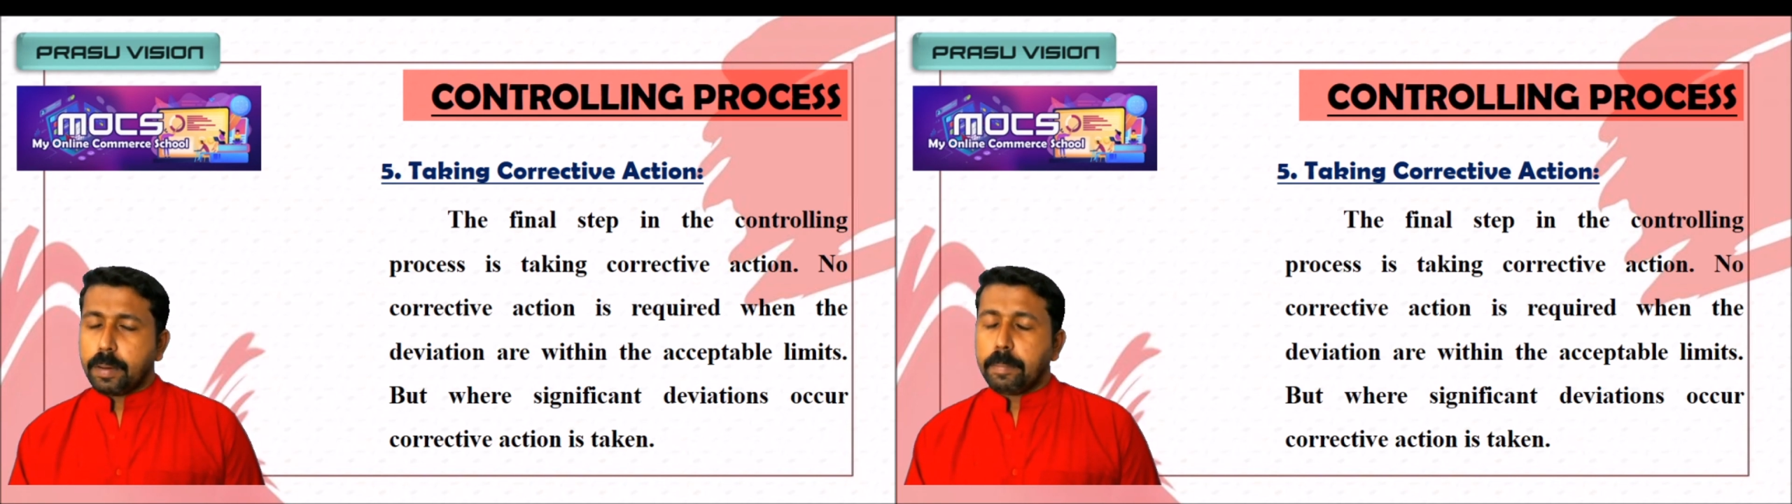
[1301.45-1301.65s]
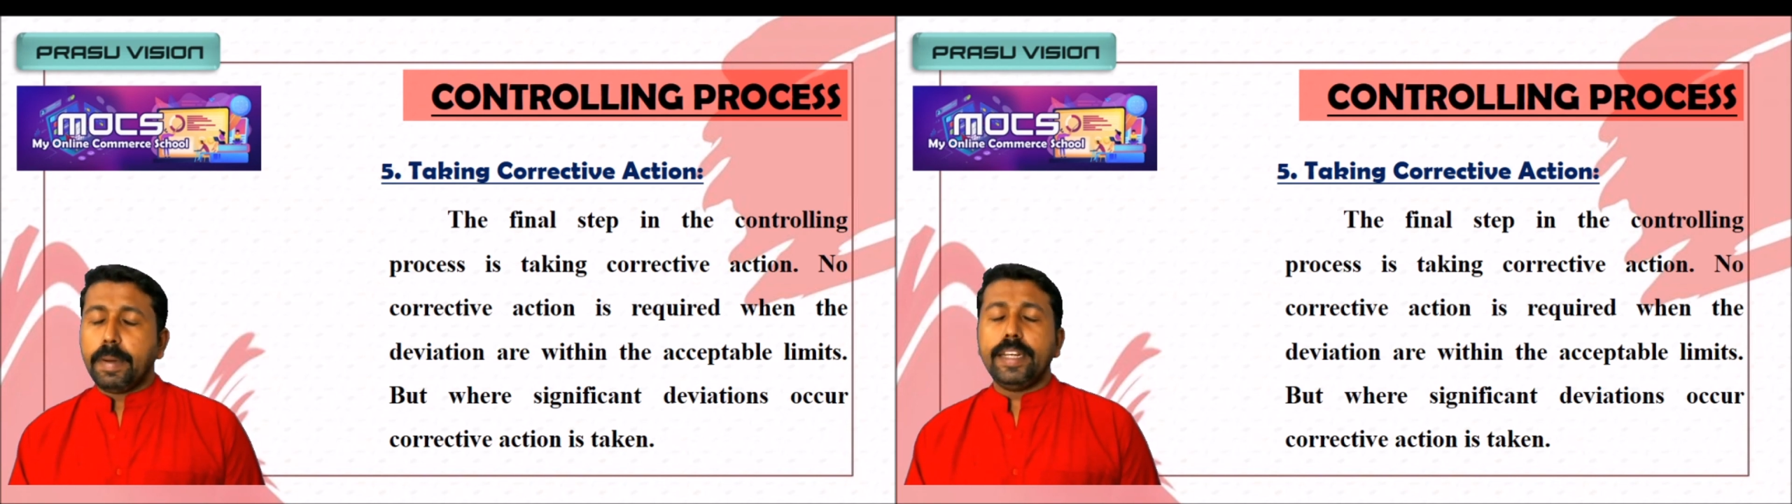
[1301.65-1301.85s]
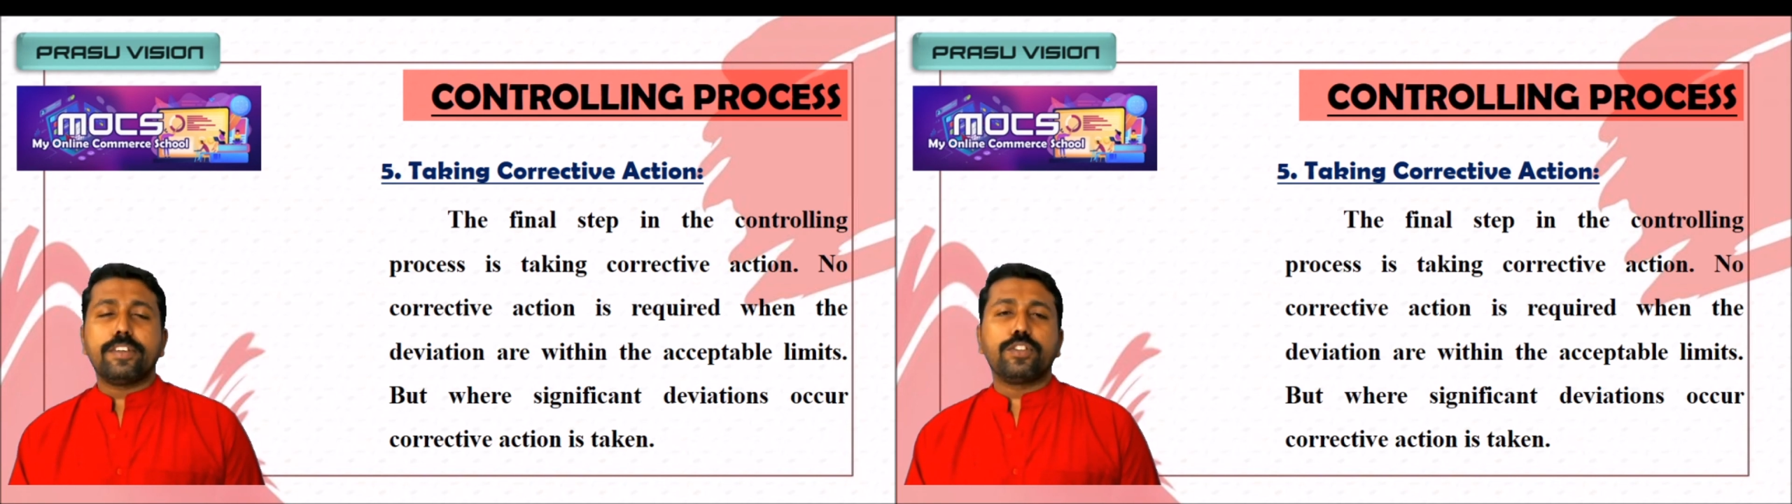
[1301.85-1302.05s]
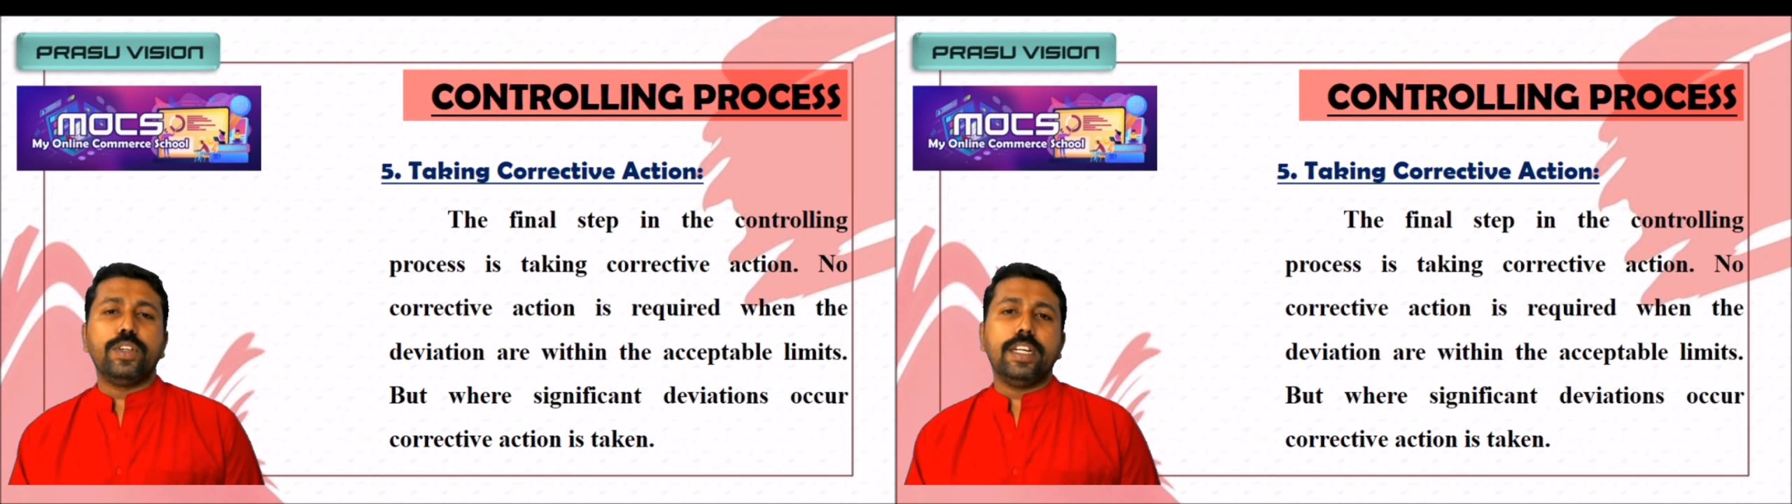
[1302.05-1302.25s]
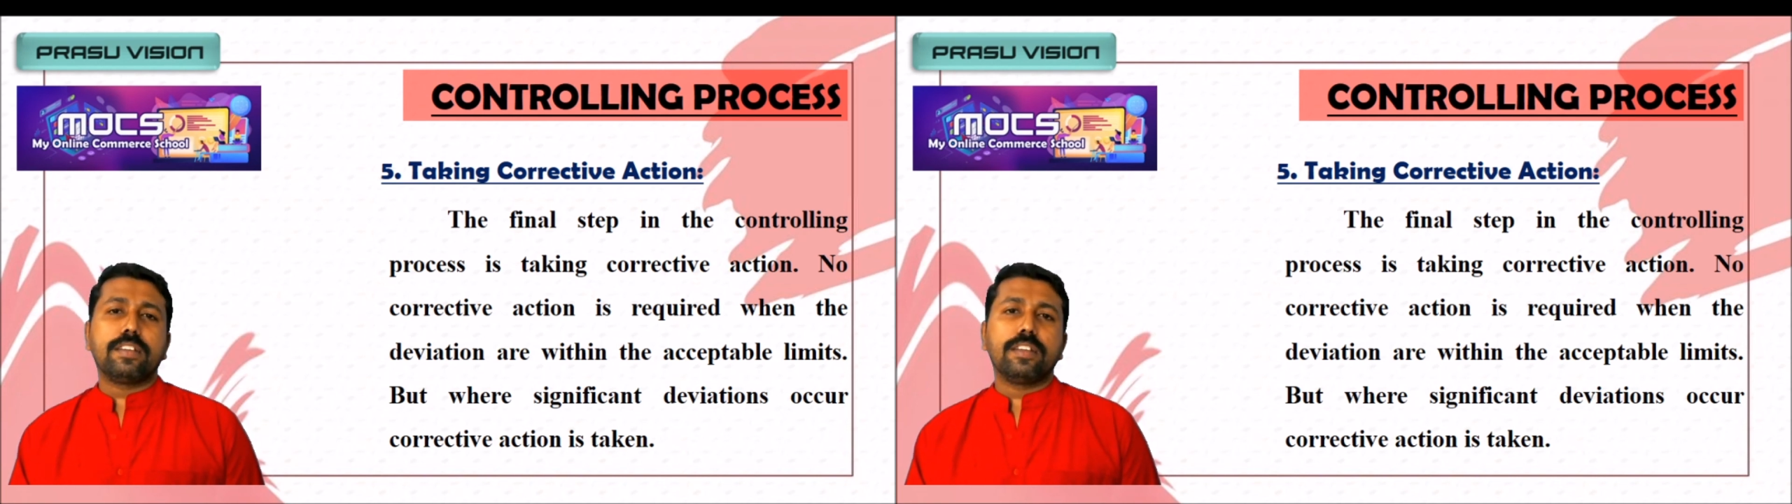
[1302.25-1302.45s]
My dear
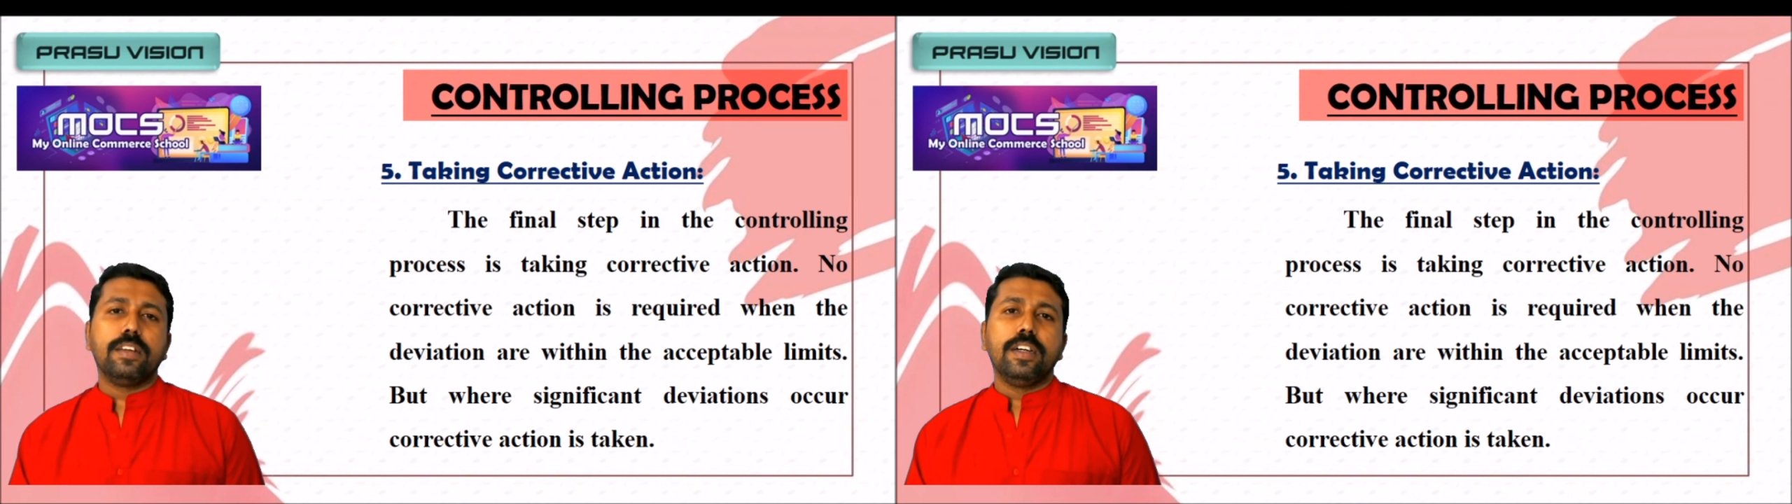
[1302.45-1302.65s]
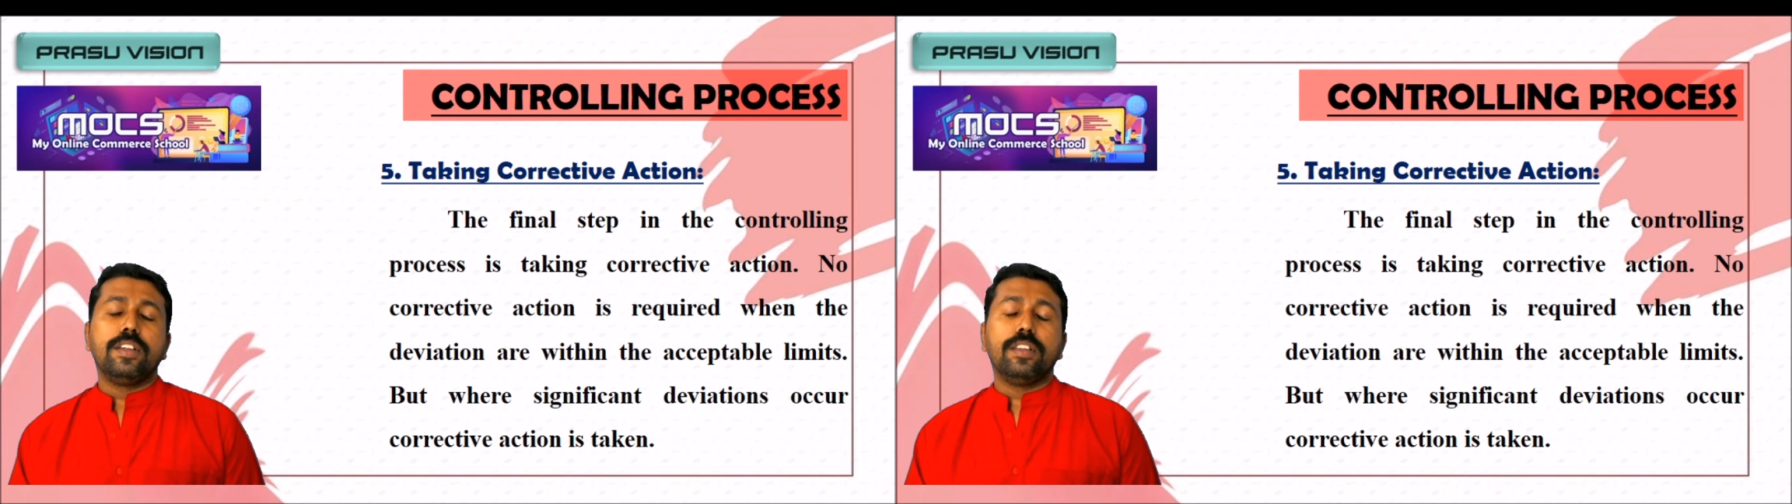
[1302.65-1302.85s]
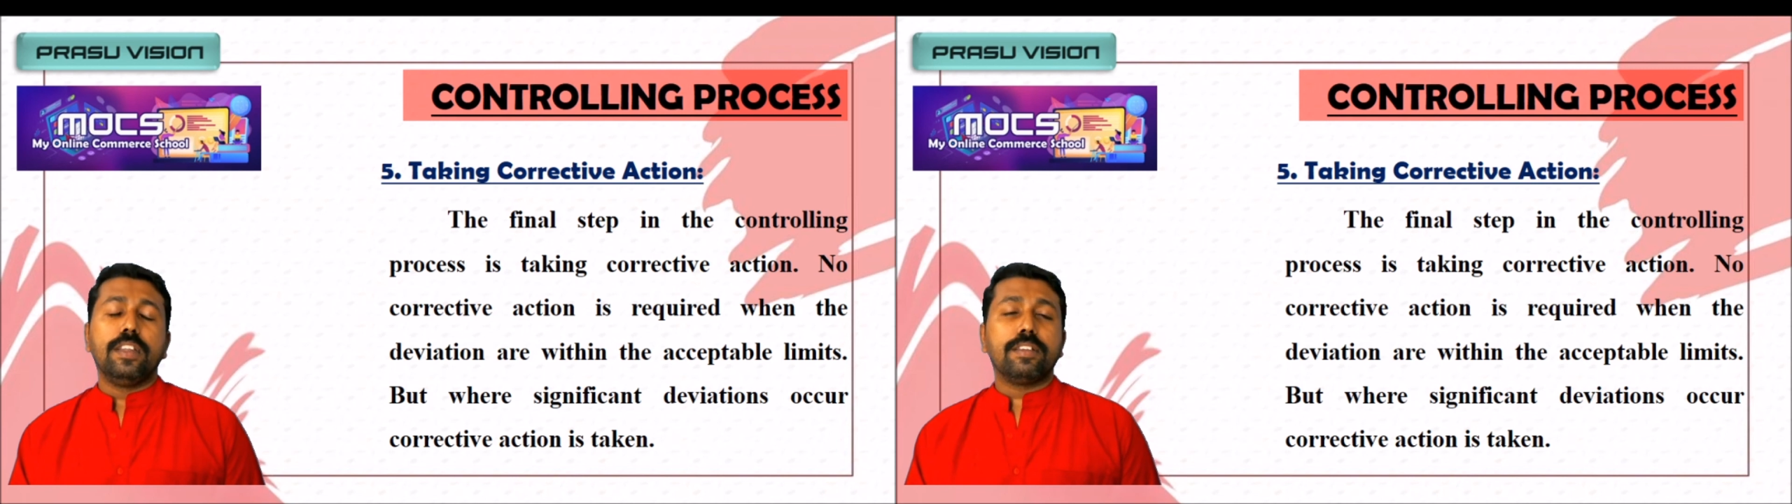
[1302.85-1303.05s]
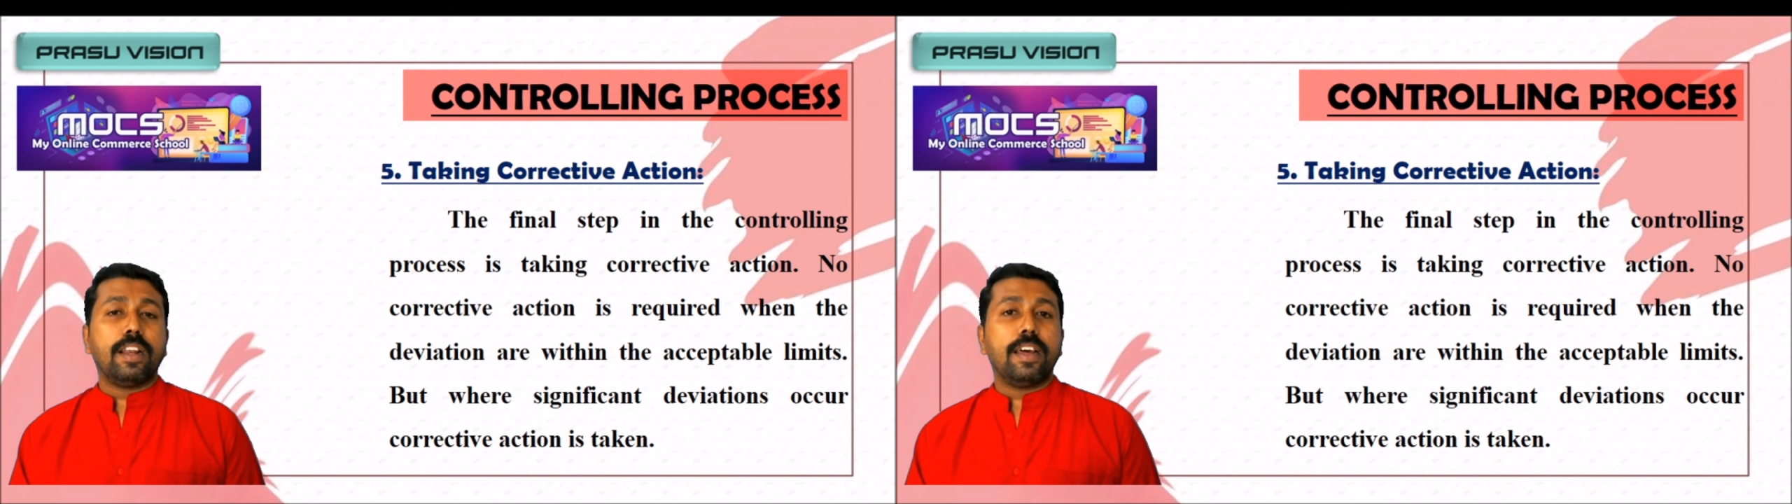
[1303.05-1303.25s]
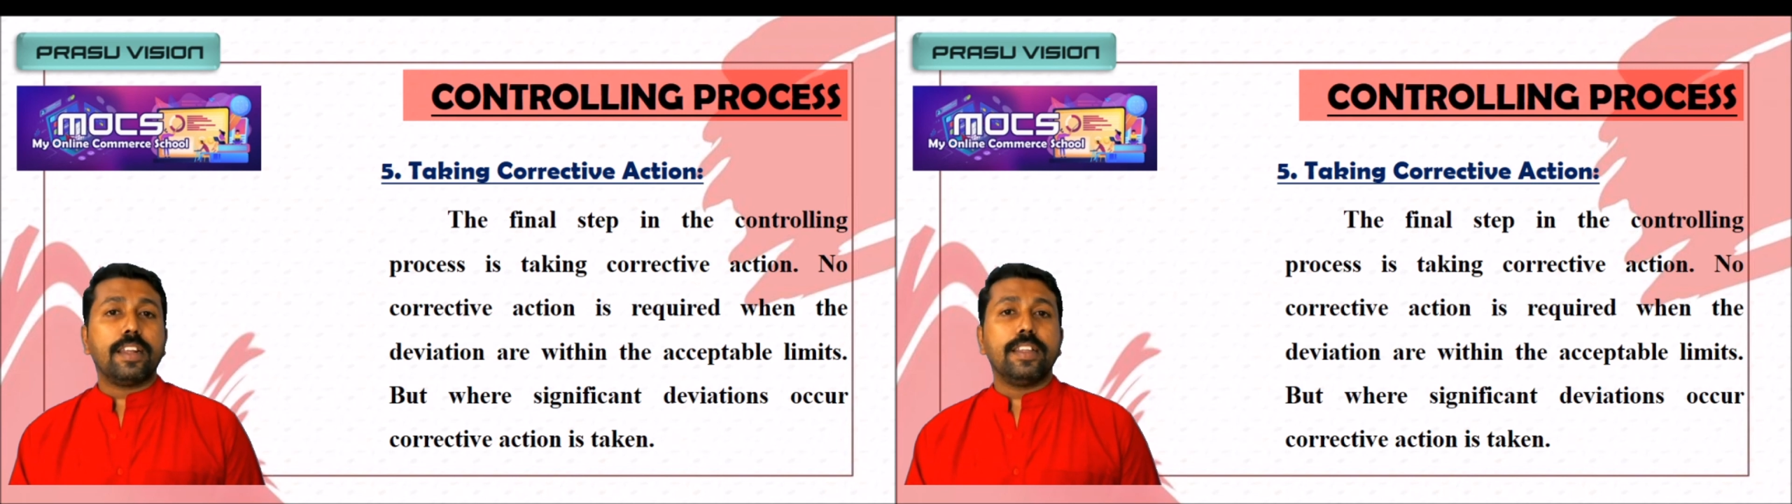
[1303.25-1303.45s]
students, these are